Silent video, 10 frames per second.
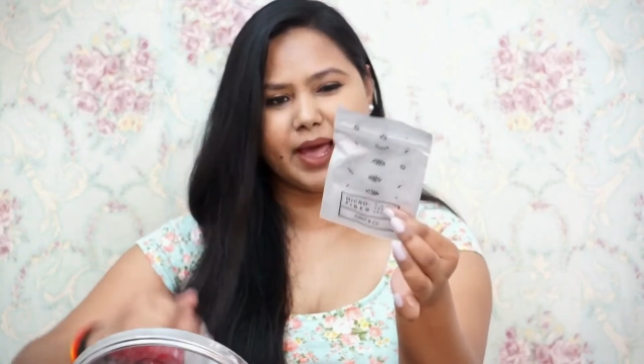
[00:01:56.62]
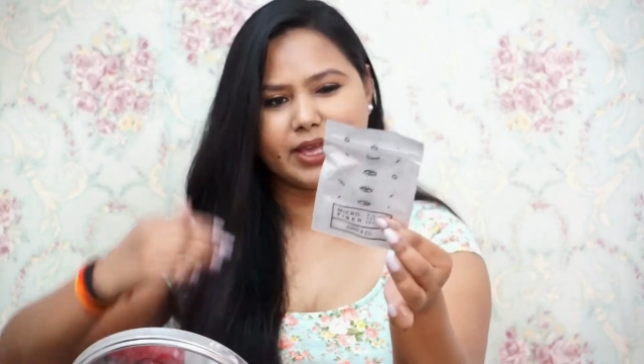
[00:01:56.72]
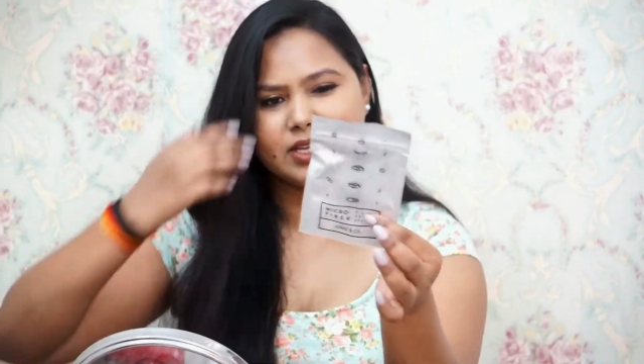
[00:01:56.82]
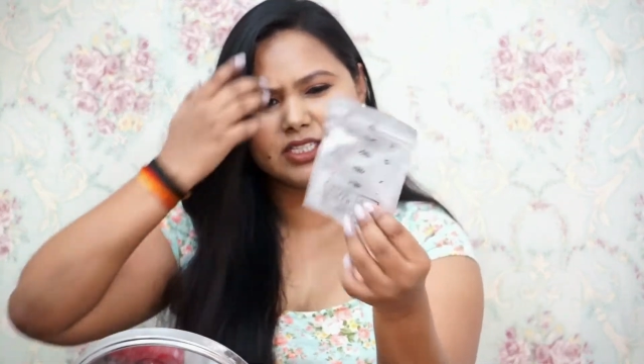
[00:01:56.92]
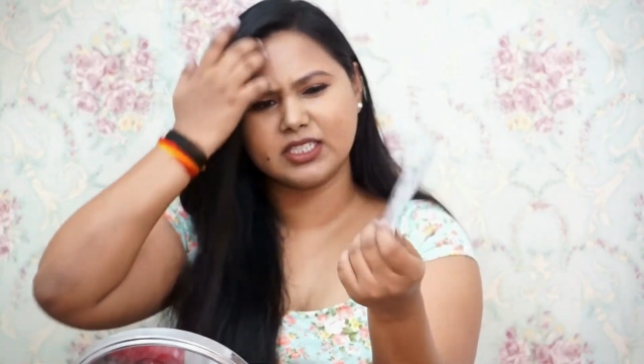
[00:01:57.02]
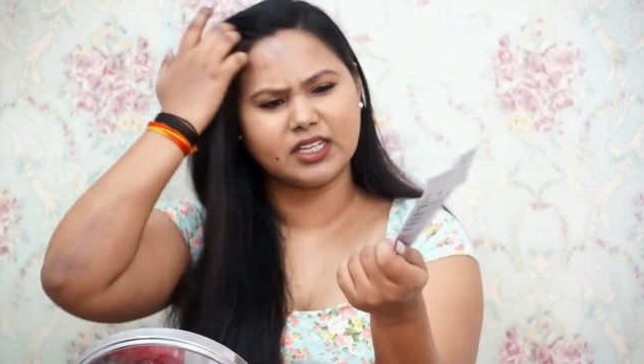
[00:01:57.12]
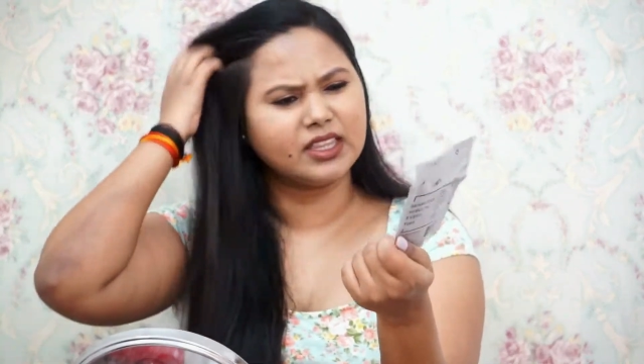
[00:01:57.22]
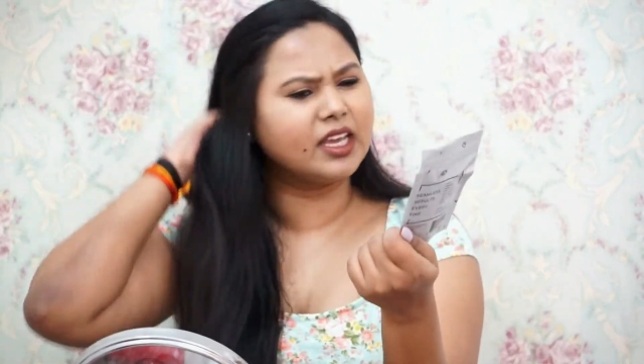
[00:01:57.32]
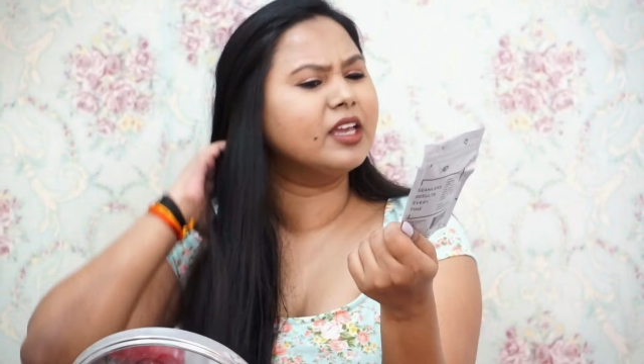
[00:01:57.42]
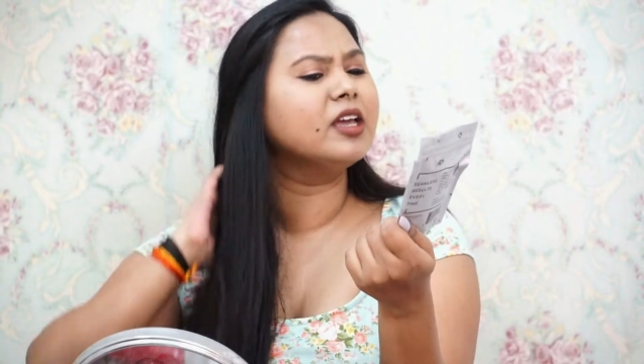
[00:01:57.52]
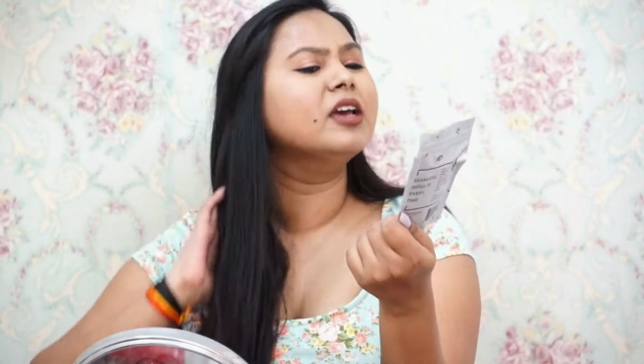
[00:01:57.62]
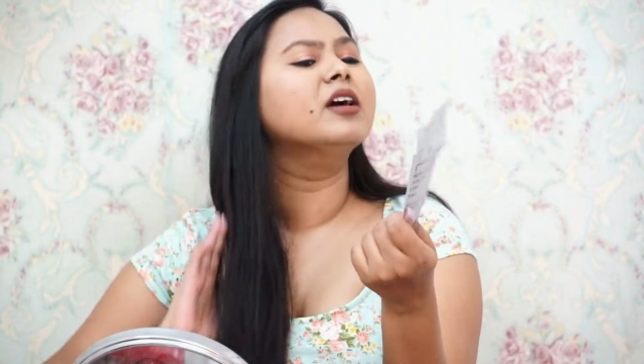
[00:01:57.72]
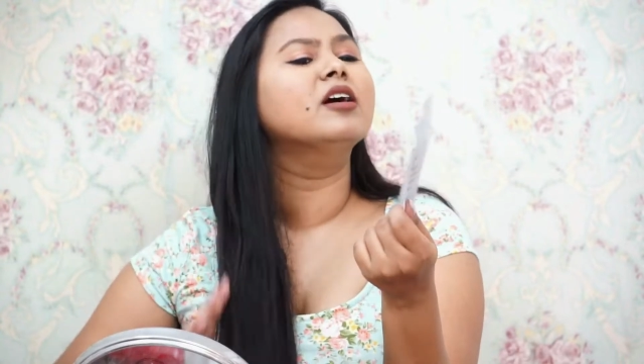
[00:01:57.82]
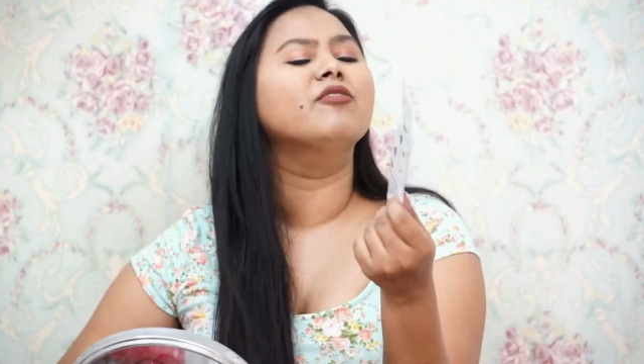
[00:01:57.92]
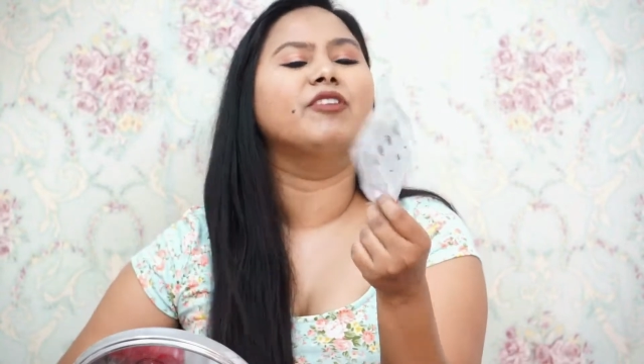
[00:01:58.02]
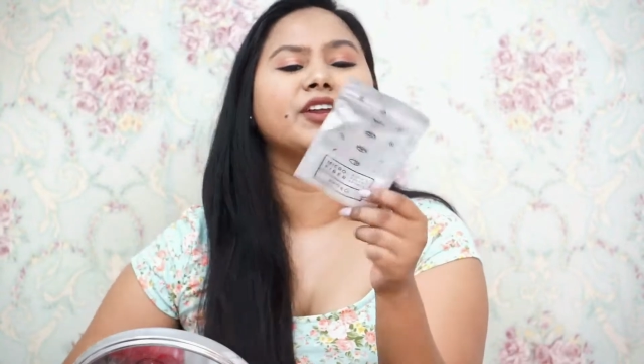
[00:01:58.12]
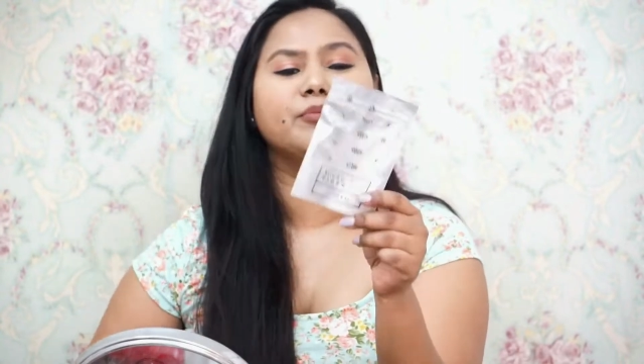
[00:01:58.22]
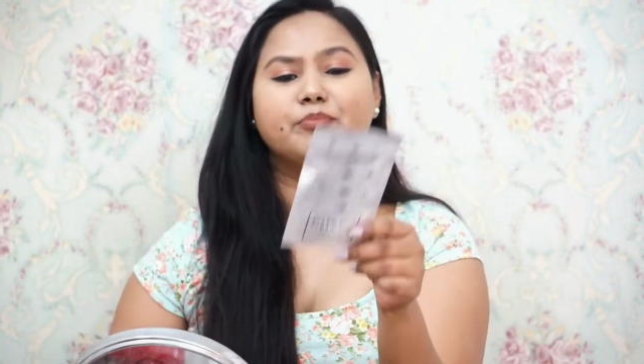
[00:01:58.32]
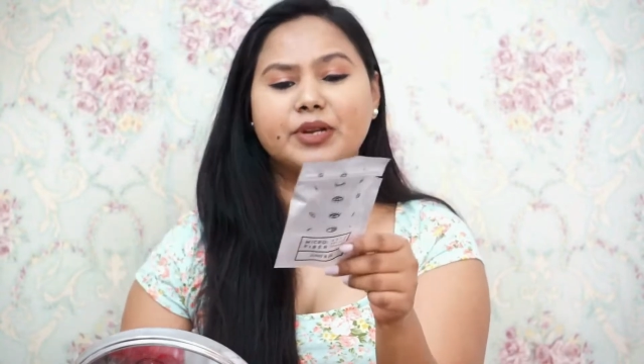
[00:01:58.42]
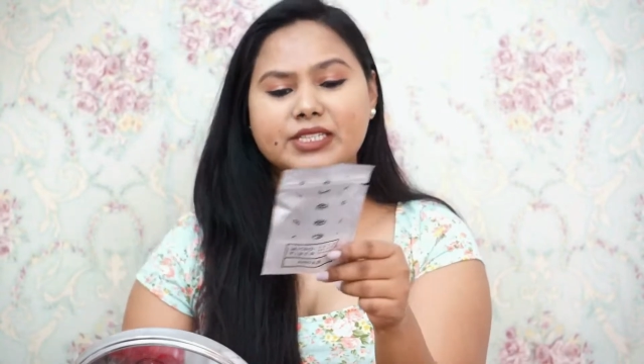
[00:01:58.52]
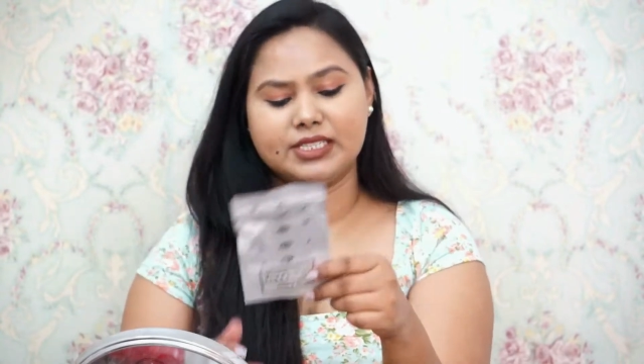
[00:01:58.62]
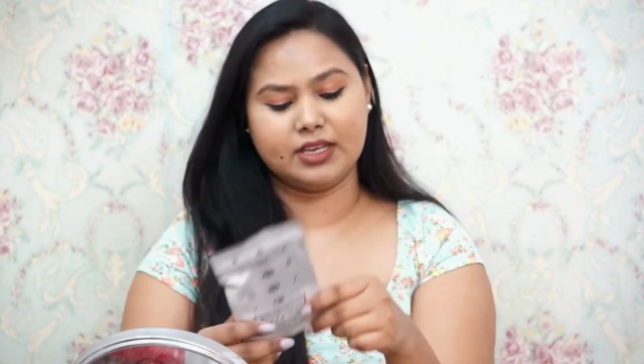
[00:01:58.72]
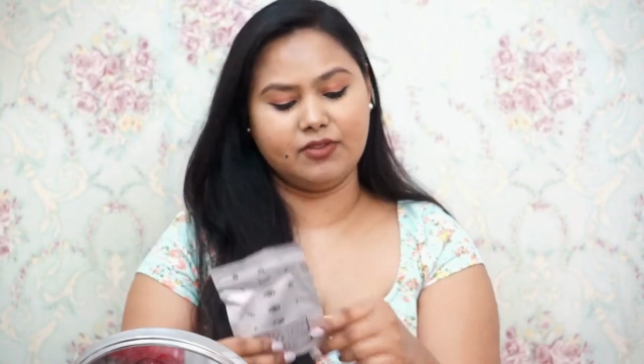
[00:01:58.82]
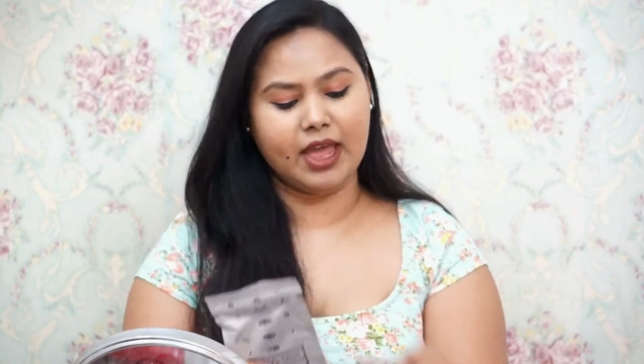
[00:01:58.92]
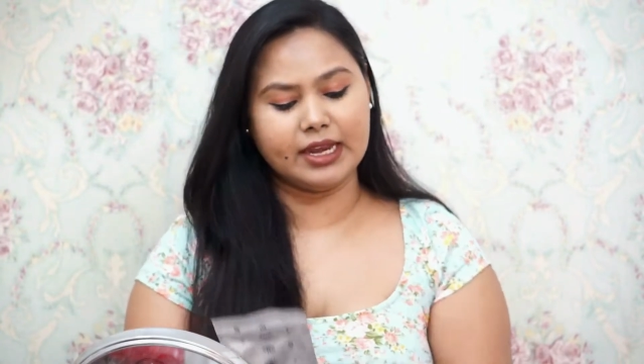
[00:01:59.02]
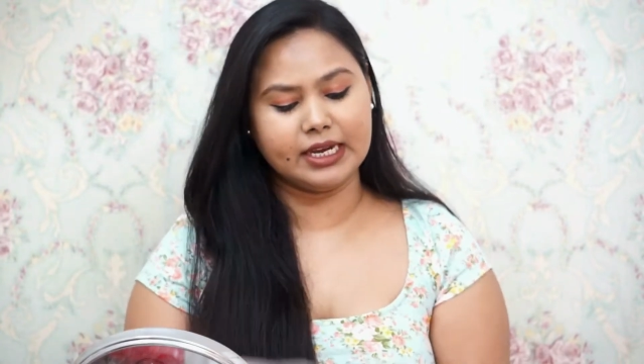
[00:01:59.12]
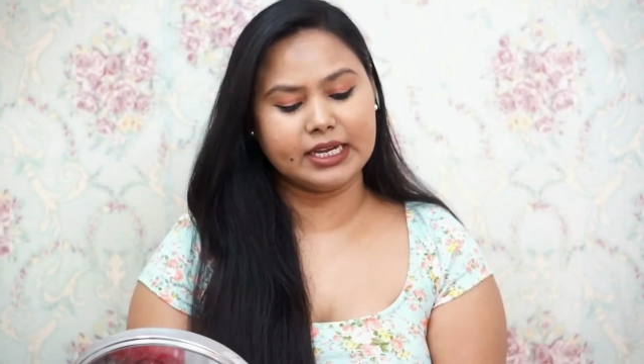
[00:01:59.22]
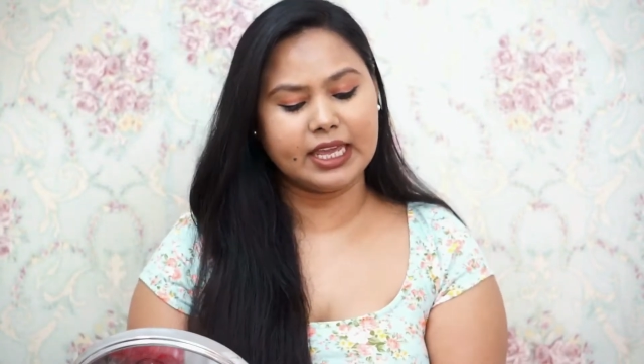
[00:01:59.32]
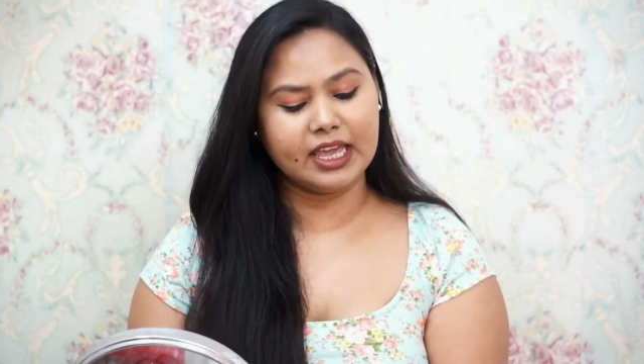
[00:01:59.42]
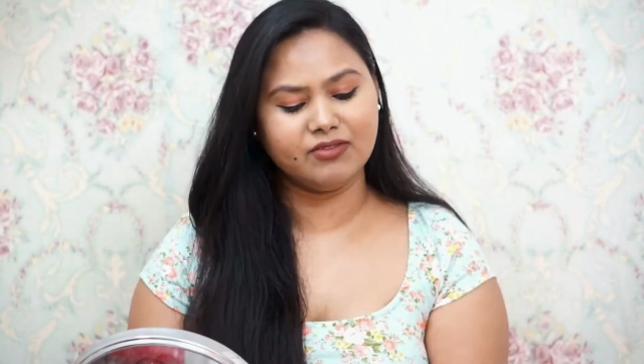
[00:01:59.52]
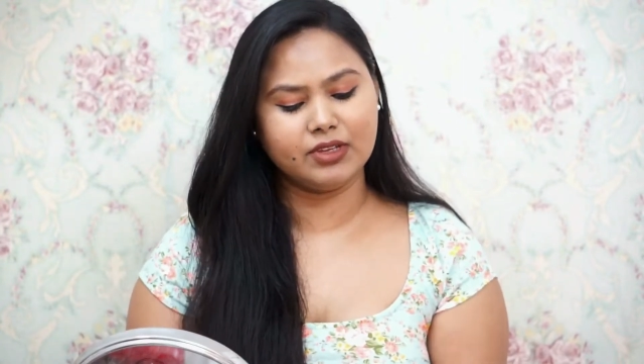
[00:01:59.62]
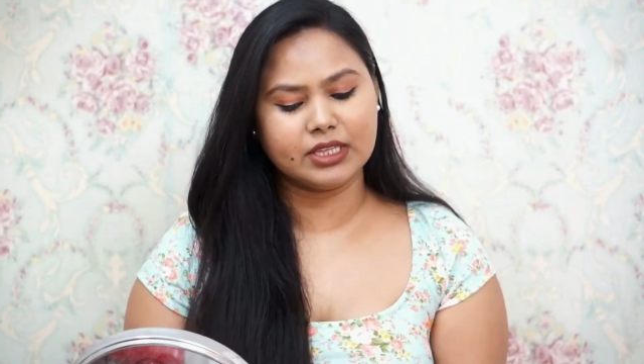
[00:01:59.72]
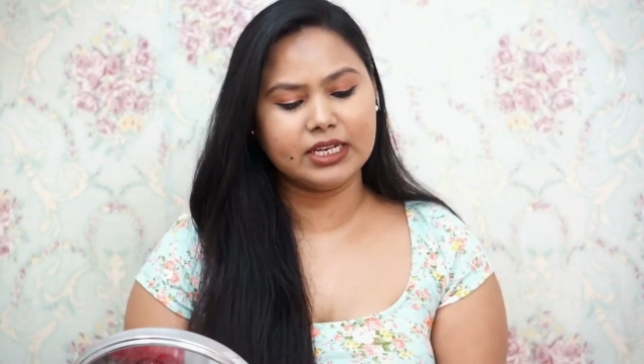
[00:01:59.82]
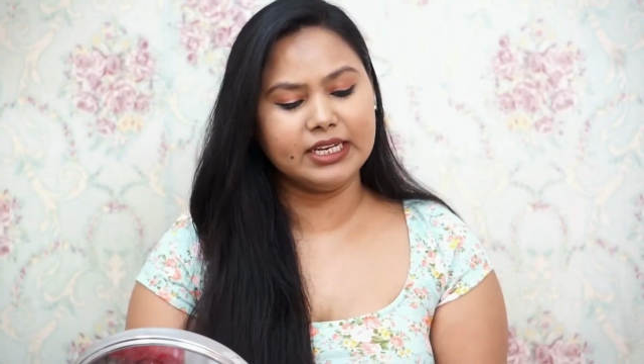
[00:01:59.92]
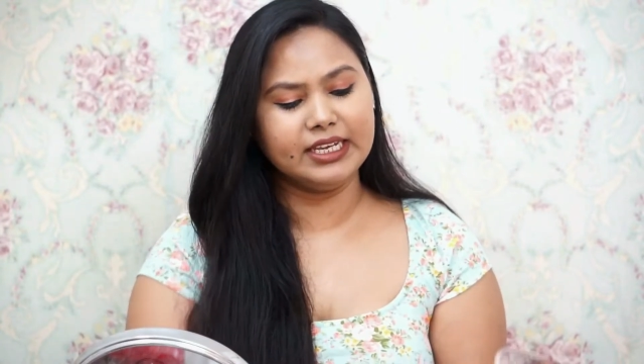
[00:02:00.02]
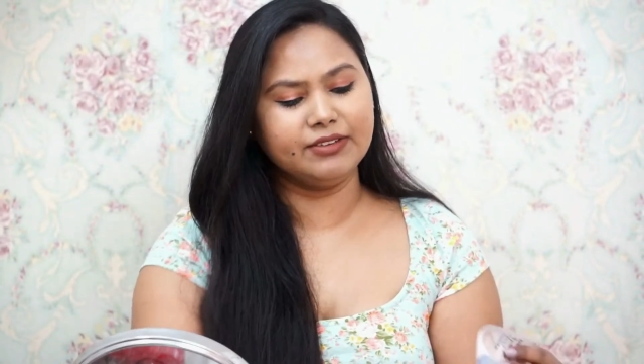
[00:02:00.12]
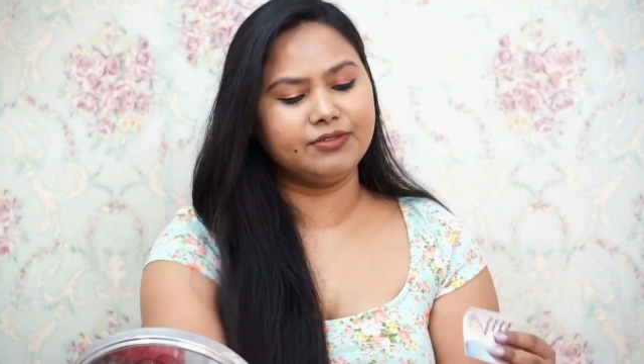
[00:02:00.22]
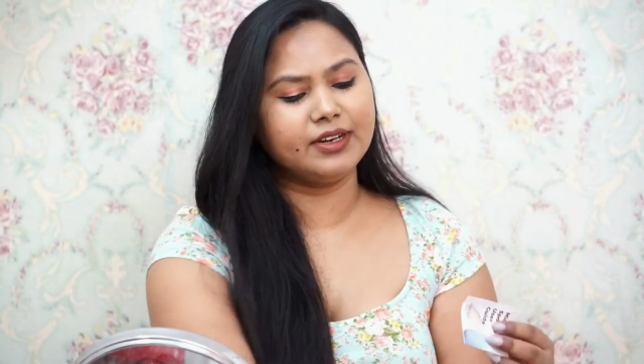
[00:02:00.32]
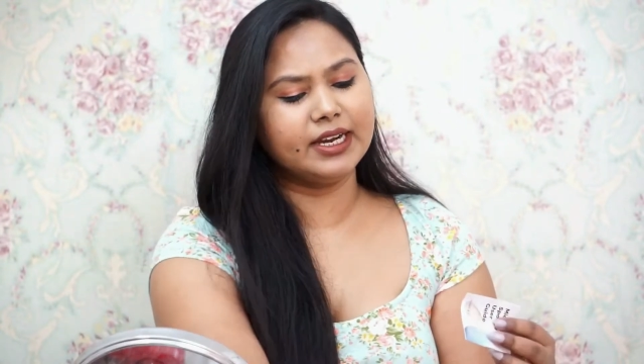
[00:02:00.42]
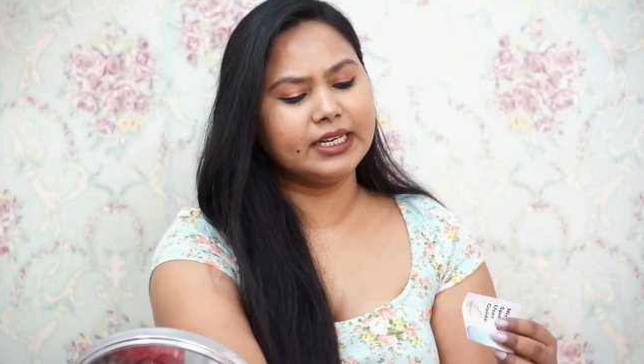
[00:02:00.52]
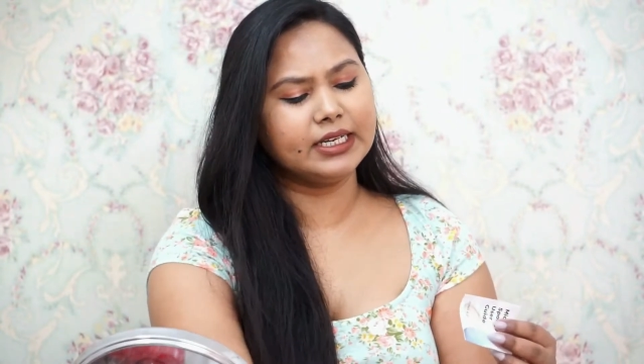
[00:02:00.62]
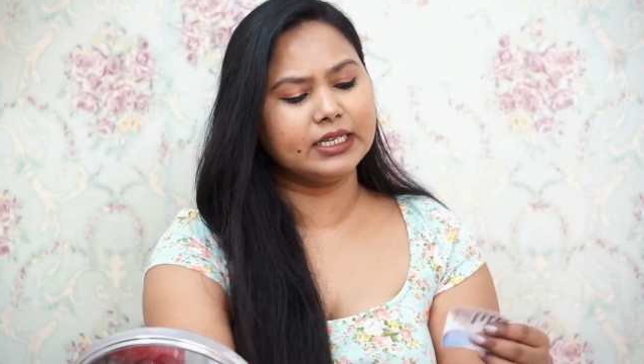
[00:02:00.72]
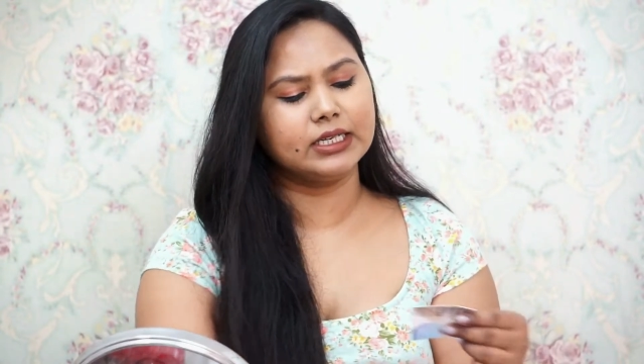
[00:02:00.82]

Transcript: package, nothing very impressive, and it came with a leaflet.